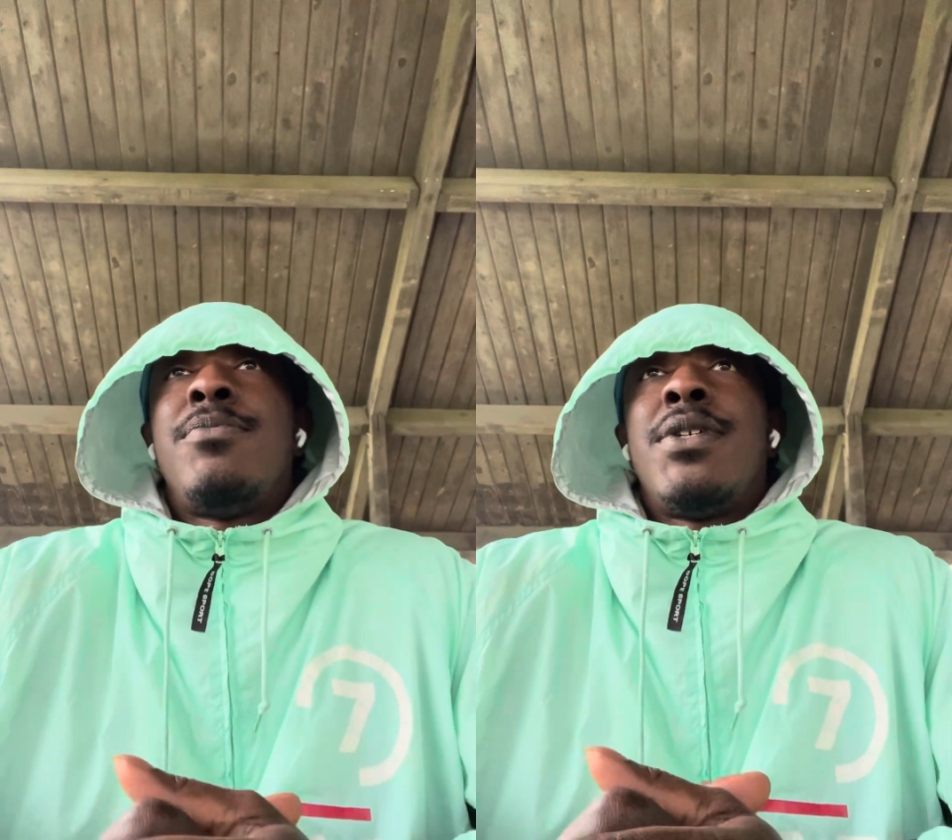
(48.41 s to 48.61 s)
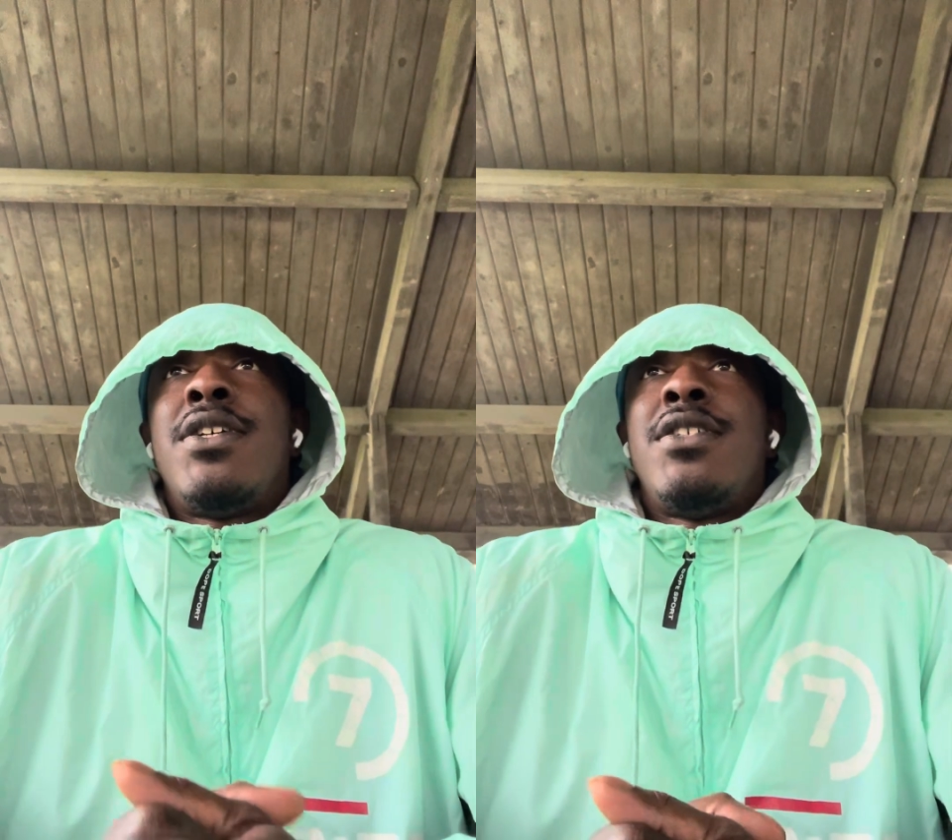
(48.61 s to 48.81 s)

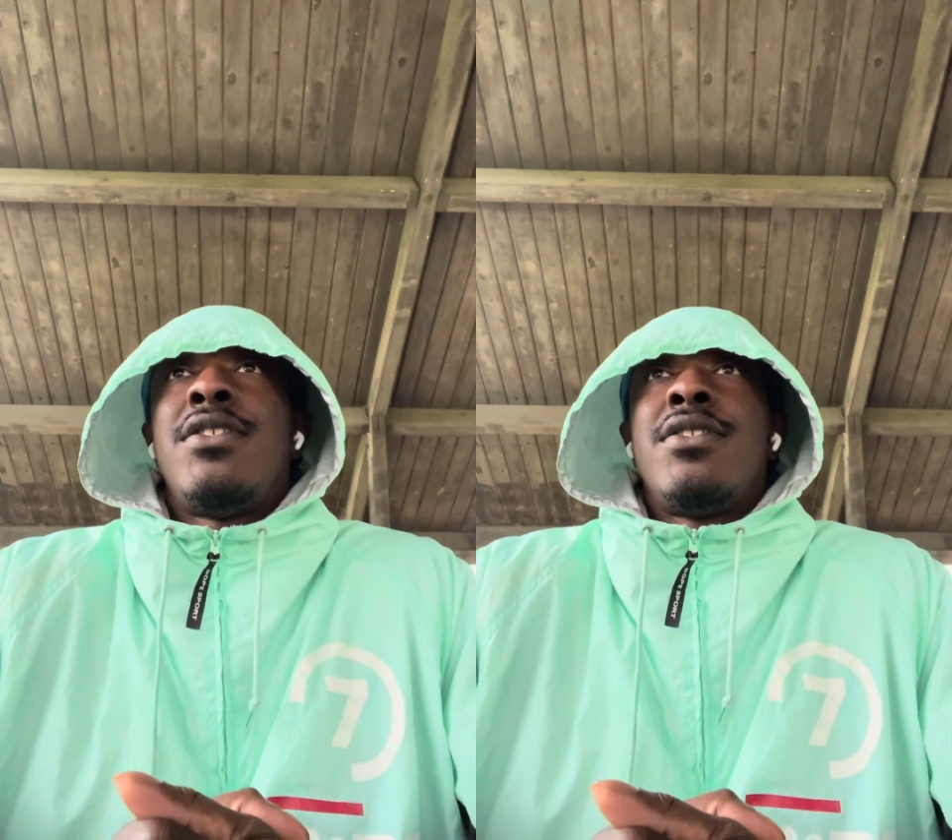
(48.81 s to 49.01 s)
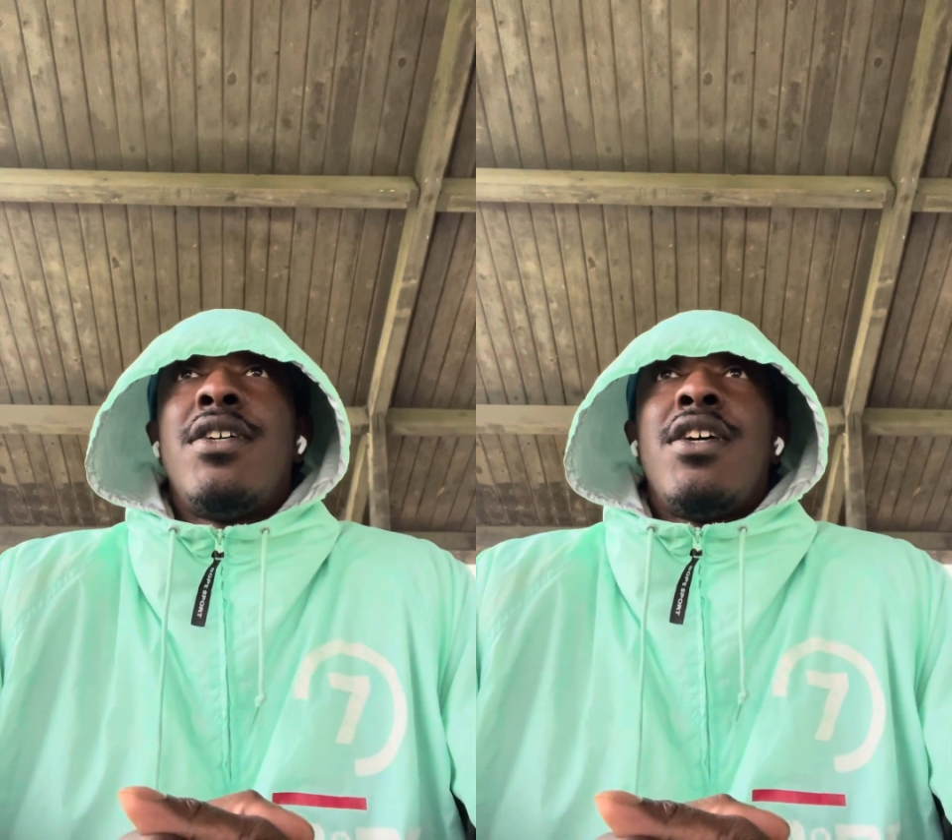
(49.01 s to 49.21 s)

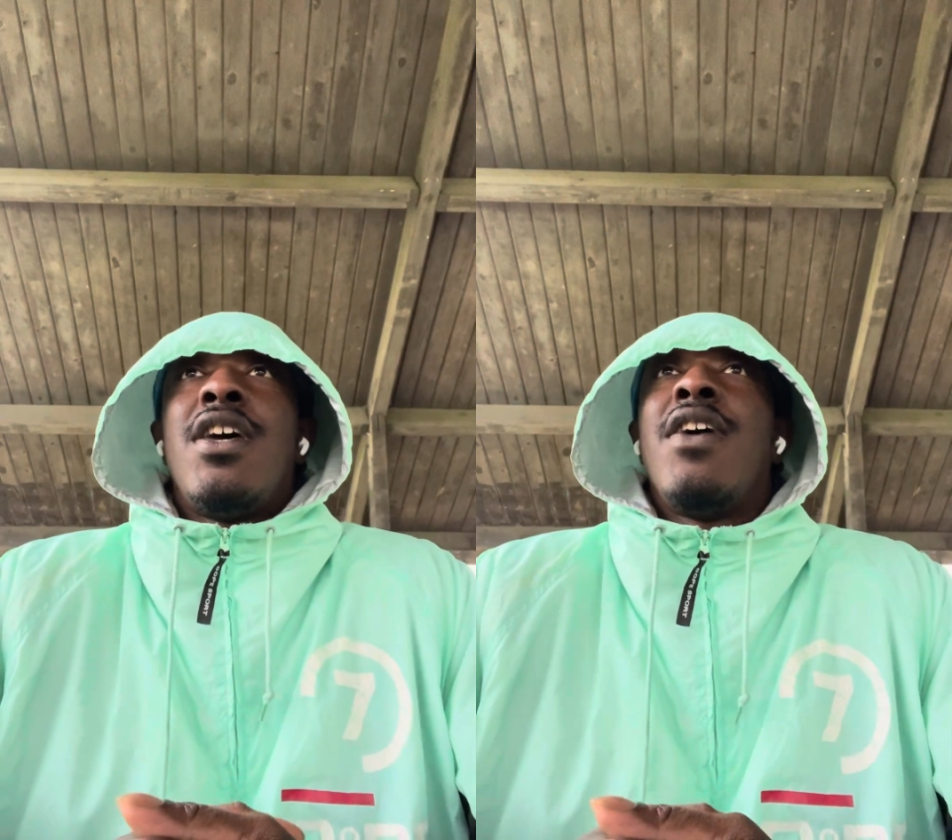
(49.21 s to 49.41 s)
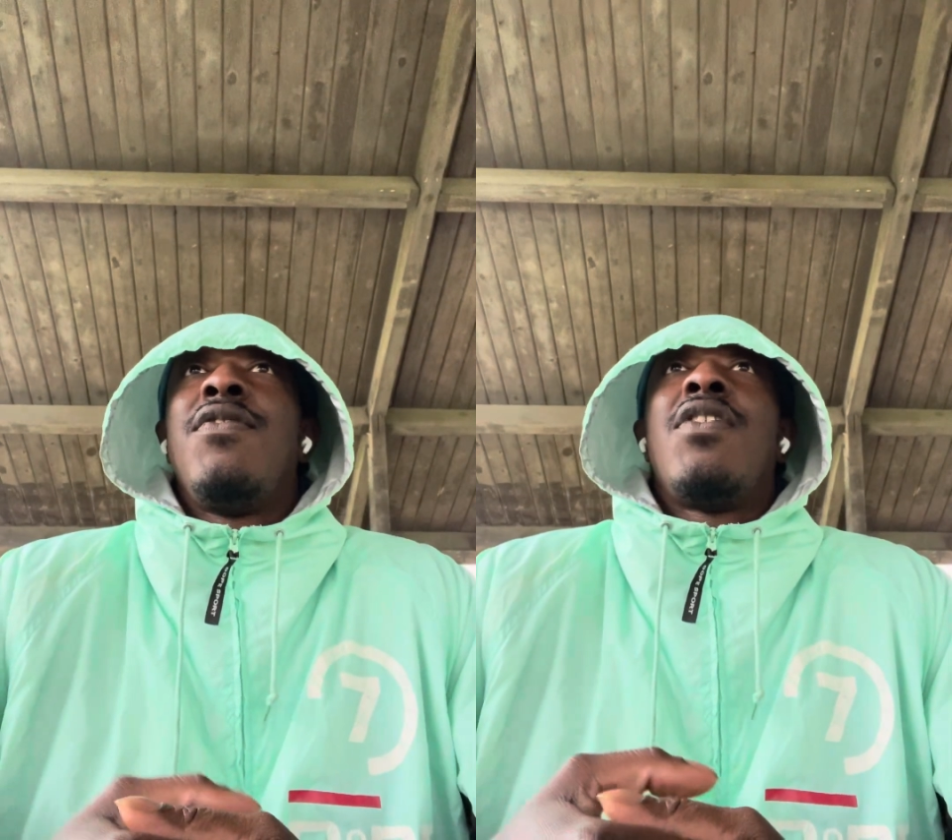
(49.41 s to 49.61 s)
Because
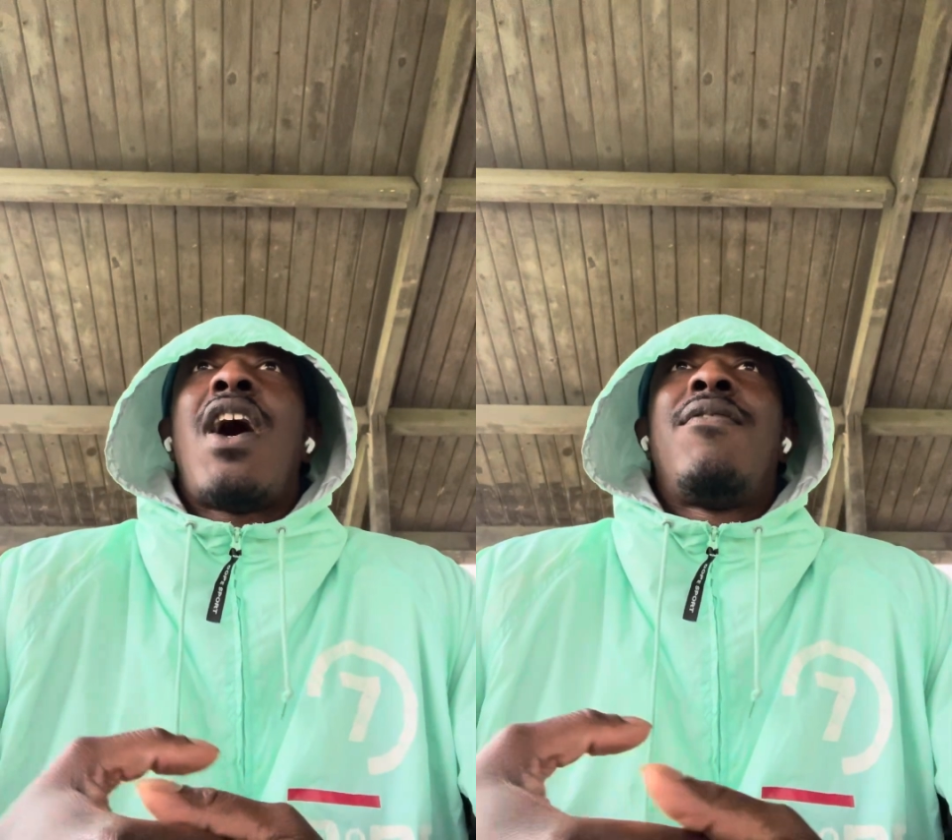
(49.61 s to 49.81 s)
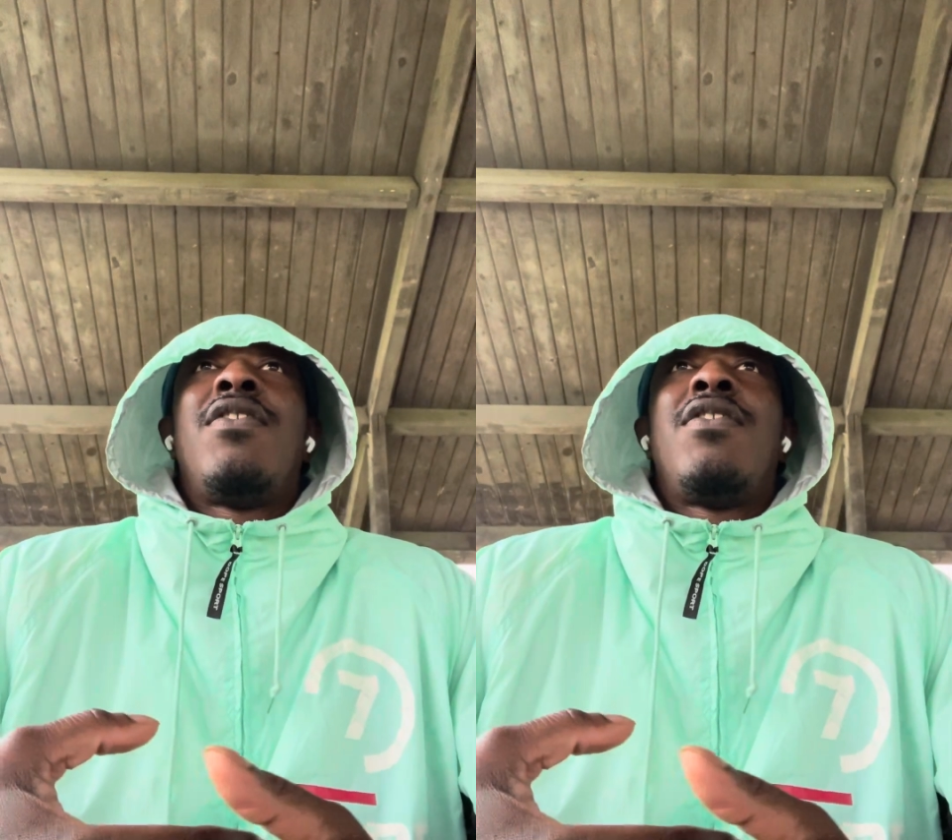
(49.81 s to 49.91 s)
if you have